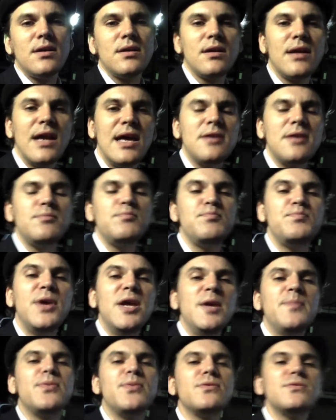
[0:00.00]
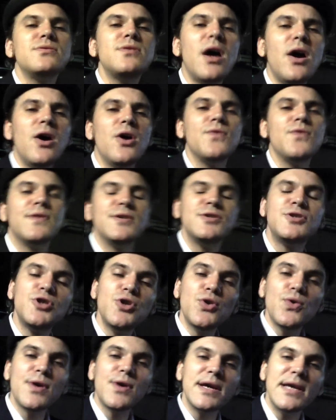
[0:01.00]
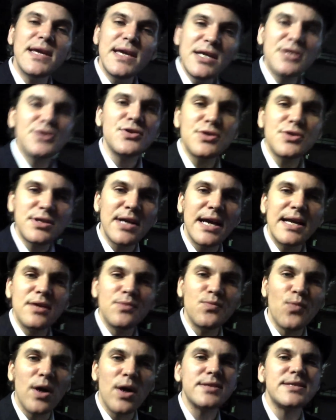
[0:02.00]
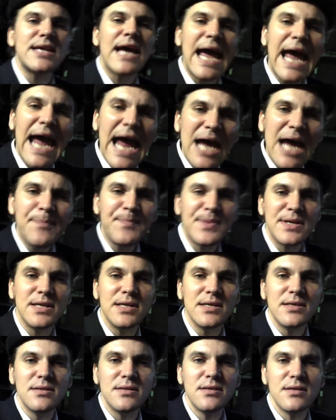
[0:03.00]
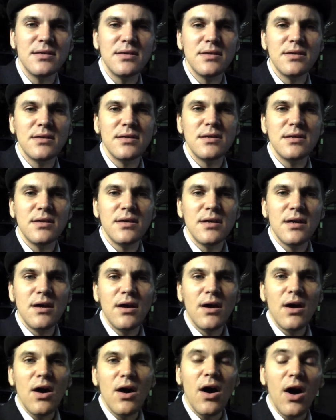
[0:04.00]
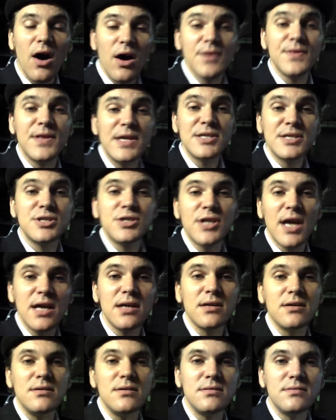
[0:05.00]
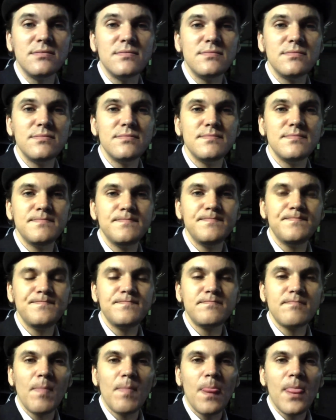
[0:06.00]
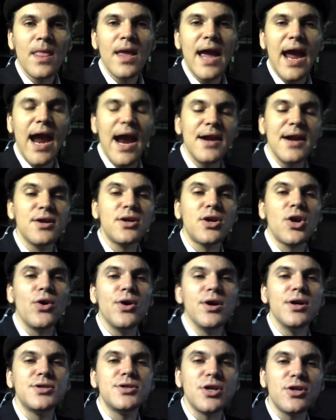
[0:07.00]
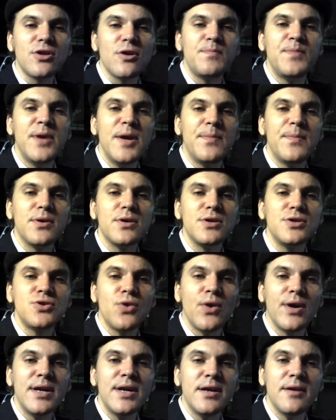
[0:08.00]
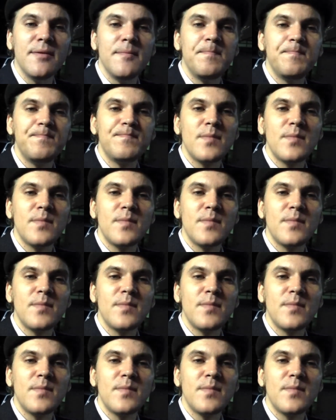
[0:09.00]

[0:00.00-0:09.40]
Let people know that you are interested in what's happening on this channel. And encourage other people to join in.